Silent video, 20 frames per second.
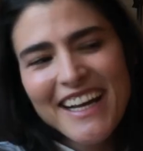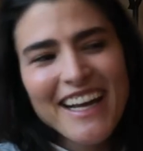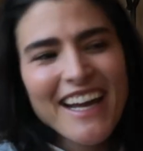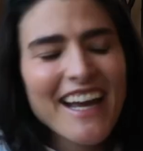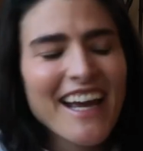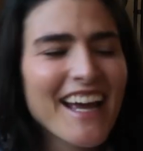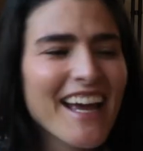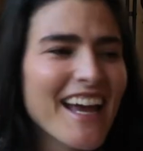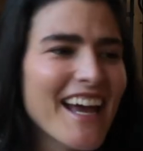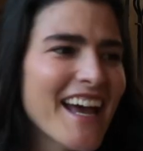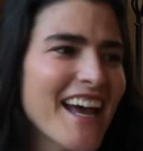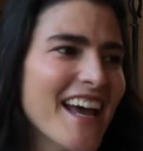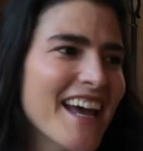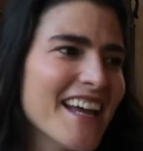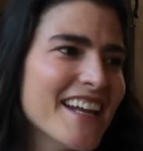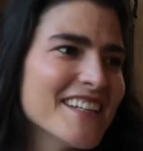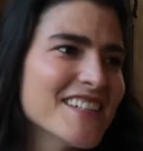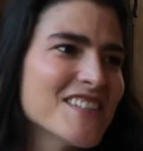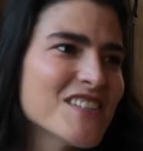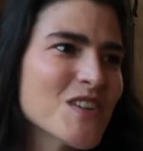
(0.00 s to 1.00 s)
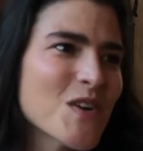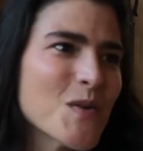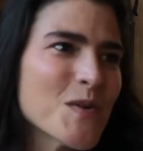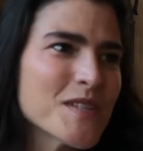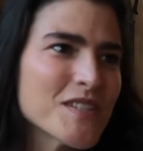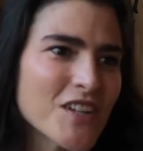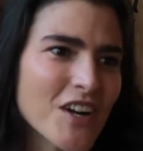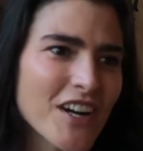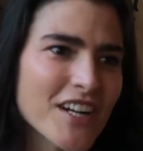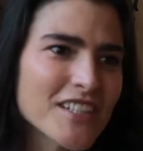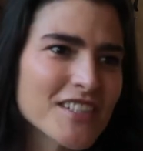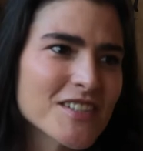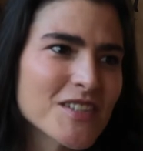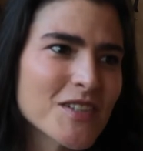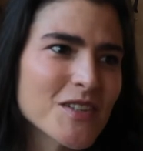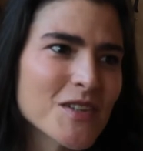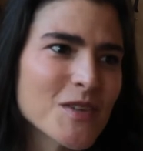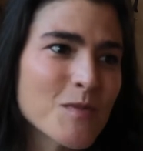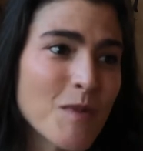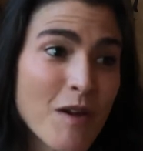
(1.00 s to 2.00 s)
And so we started
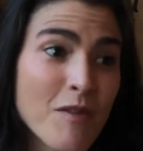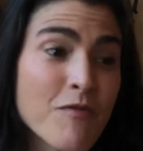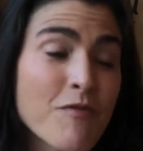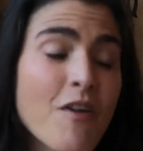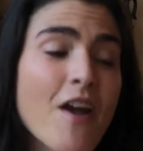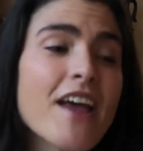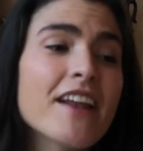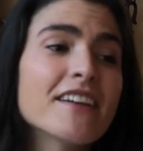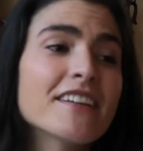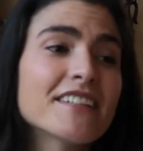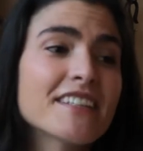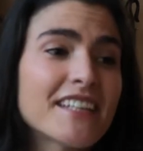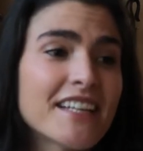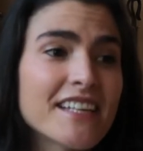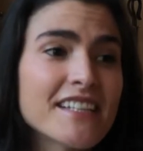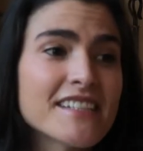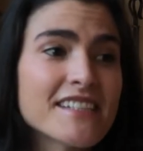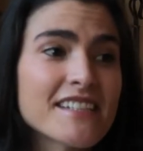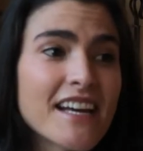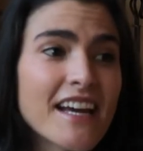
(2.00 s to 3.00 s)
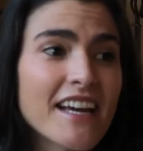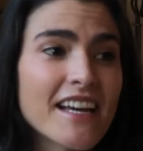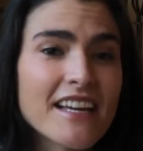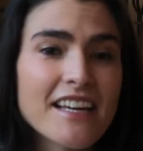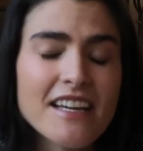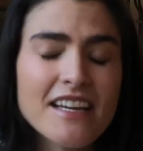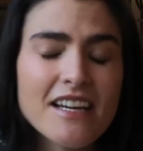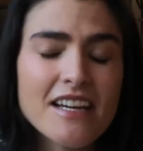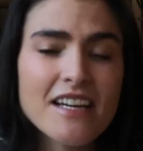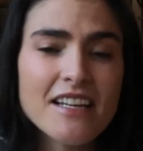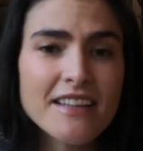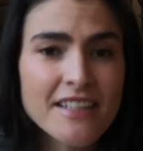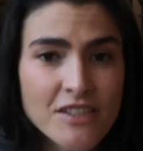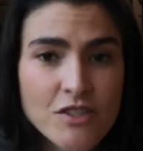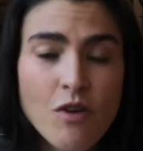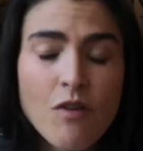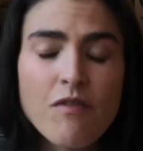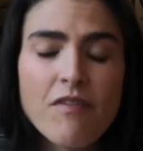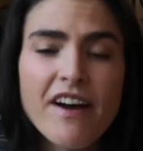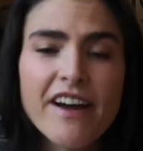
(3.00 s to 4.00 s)
to, my friend, he's like, let's
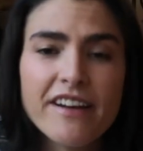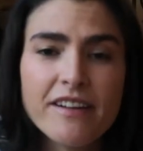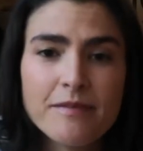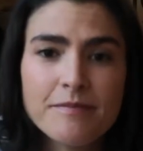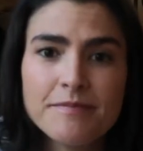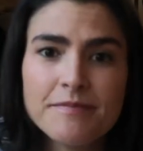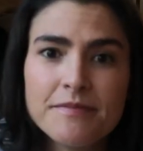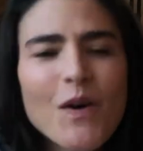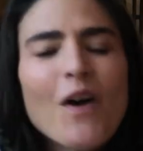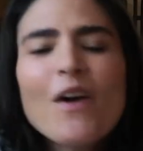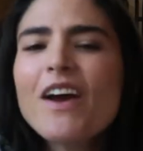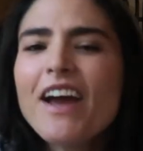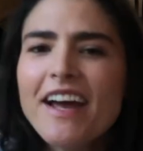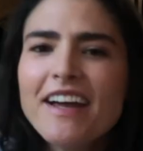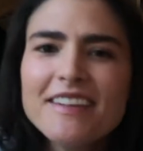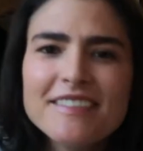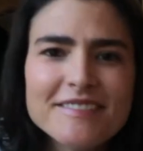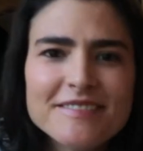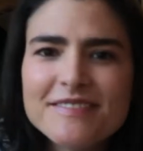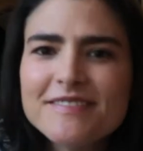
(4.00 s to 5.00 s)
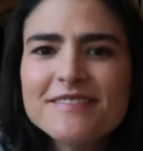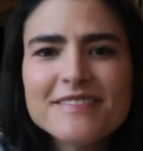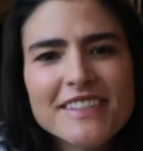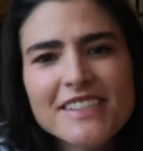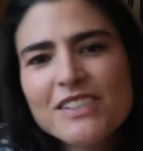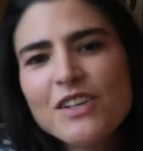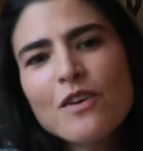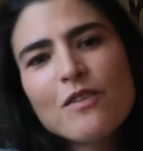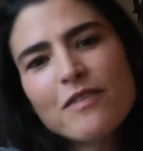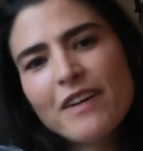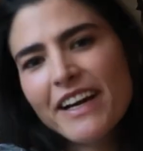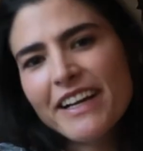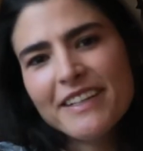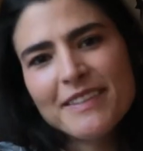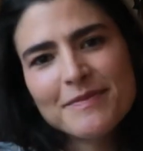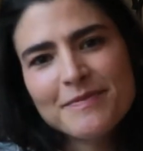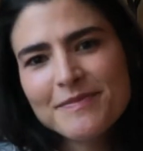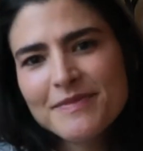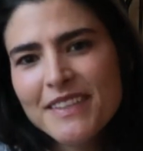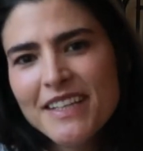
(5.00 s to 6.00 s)
go find him. Okay, let's go find him.